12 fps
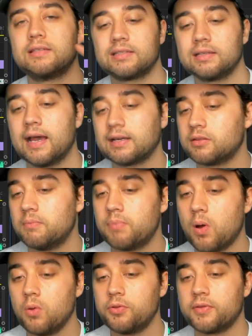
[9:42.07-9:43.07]
select them
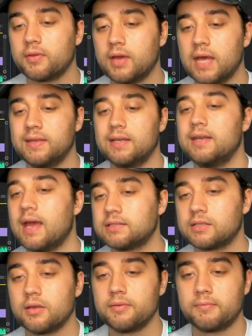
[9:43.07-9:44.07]
both, and then
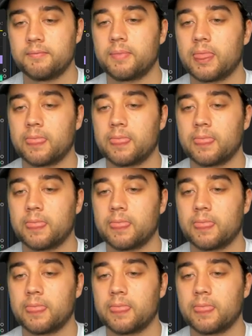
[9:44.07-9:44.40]
nest them.